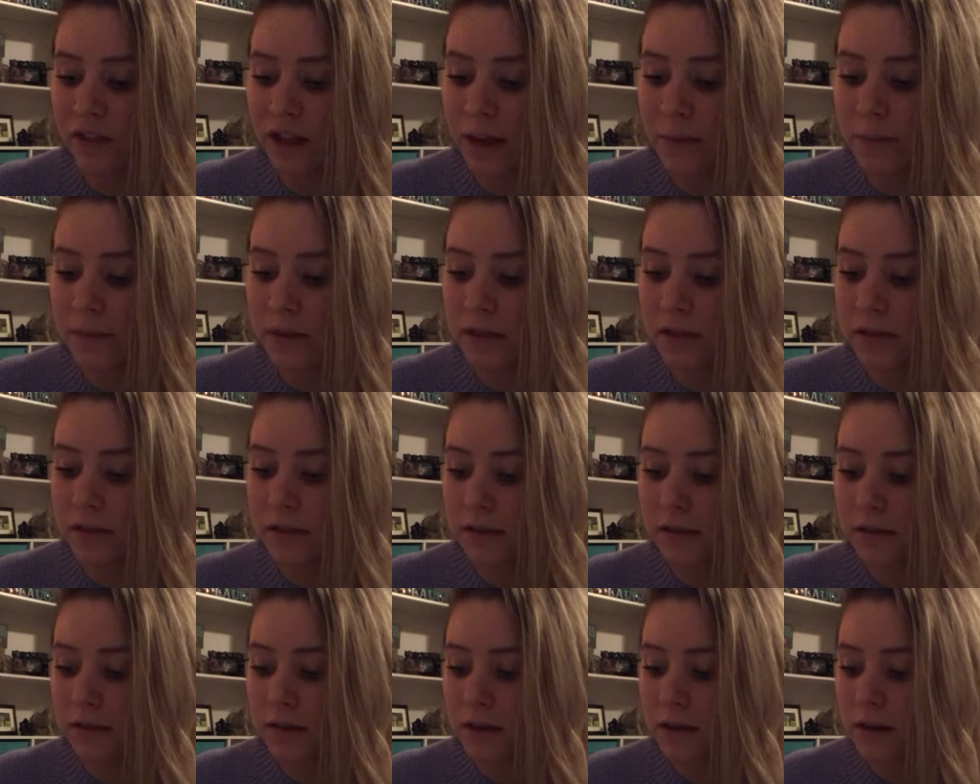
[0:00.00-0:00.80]

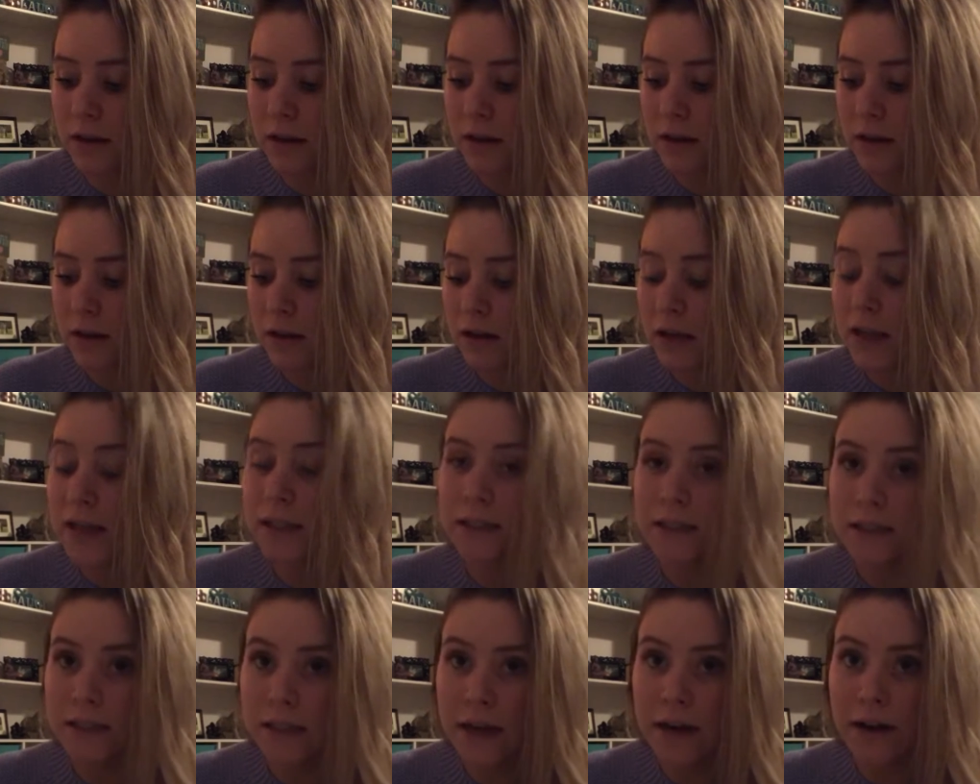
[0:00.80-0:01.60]
climates
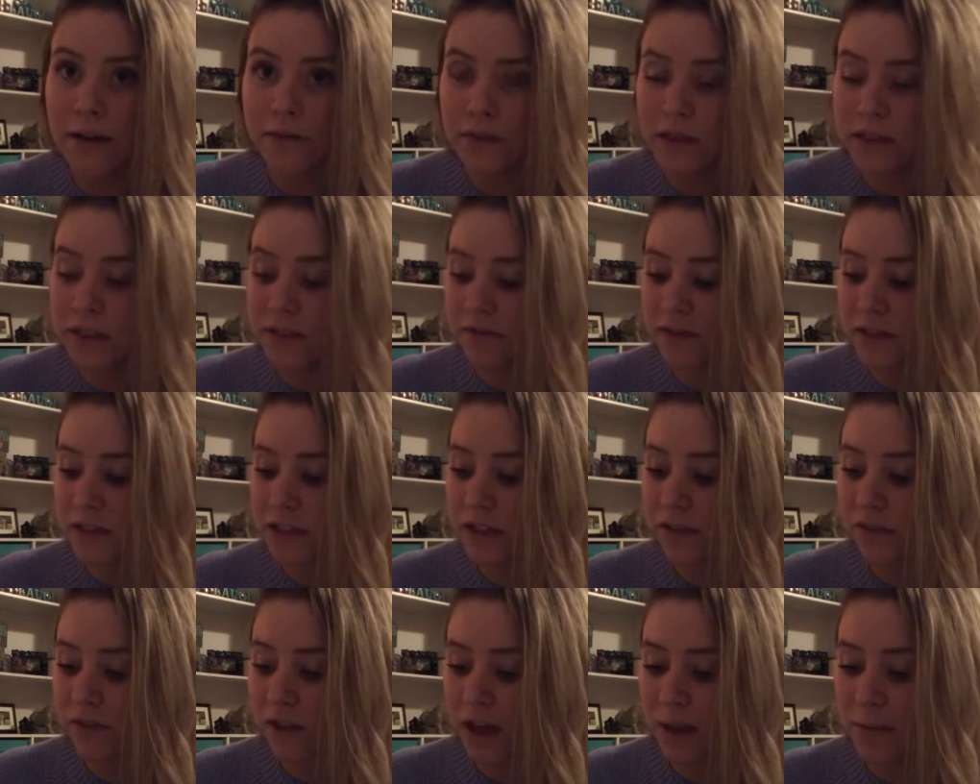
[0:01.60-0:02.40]
instead of the
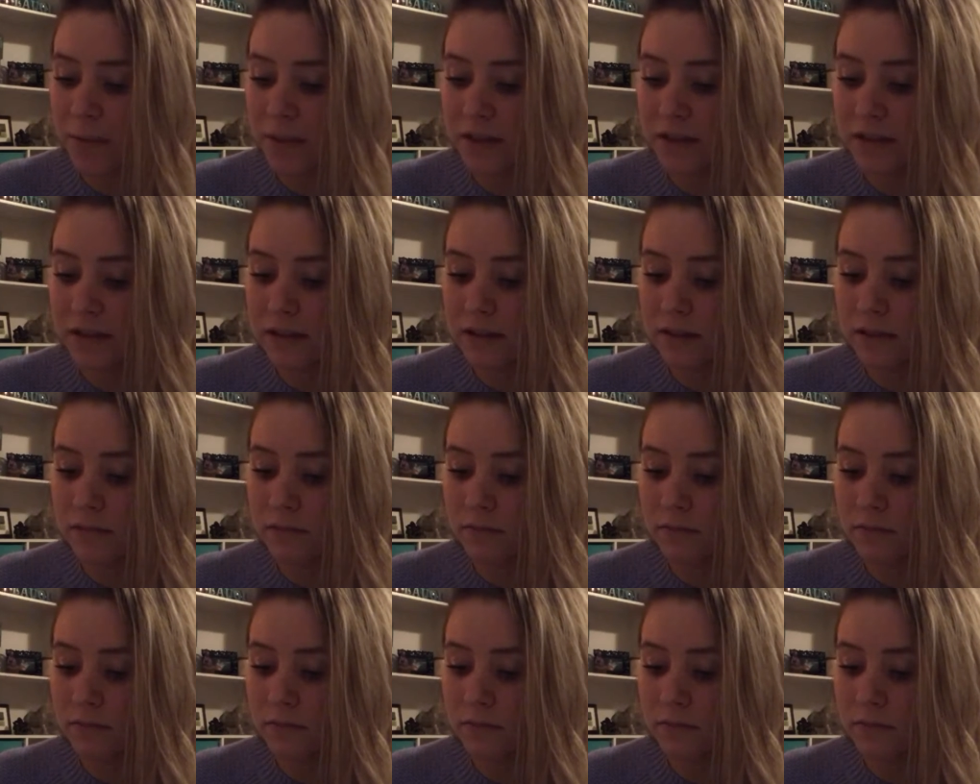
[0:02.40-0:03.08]
defensive climates.